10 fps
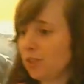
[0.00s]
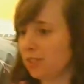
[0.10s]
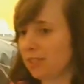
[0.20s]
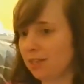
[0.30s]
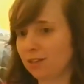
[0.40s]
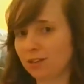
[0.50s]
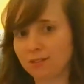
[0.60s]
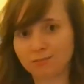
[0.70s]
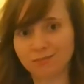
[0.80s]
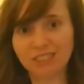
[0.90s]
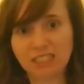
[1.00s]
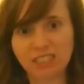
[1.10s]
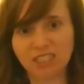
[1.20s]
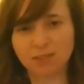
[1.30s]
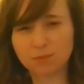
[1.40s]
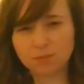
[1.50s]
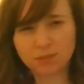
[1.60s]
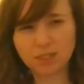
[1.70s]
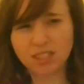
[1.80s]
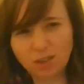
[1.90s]
is here.
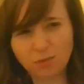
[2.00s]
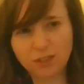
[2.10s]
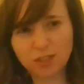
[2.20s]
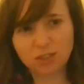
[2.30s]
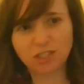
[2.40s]
Selfish.